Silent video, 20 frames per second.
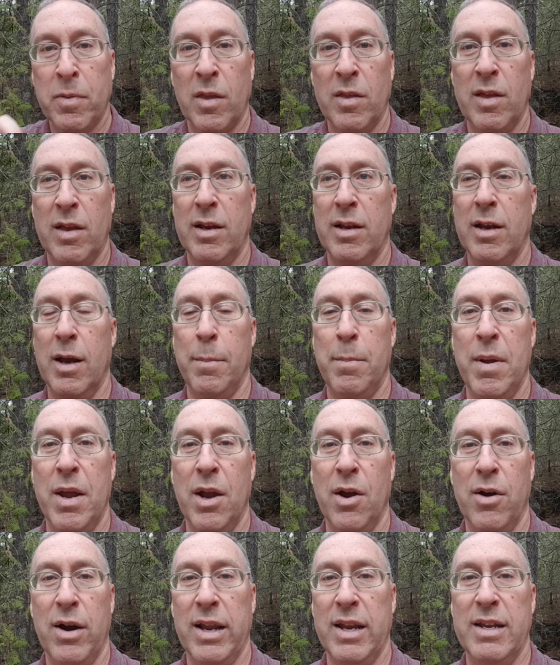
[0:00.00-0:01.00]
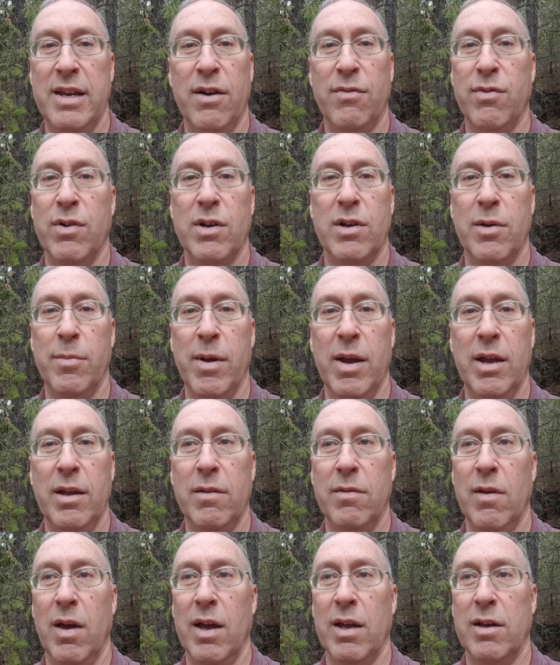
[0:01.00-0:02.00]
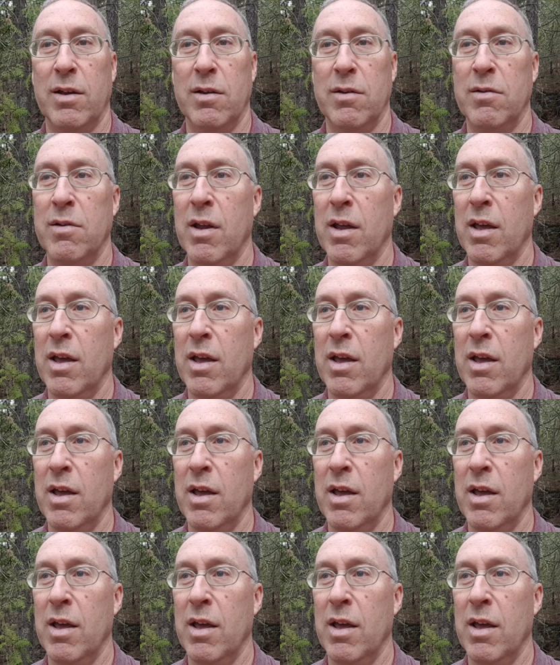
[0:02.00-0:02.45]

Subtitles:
They didn't appear any different to me. I could,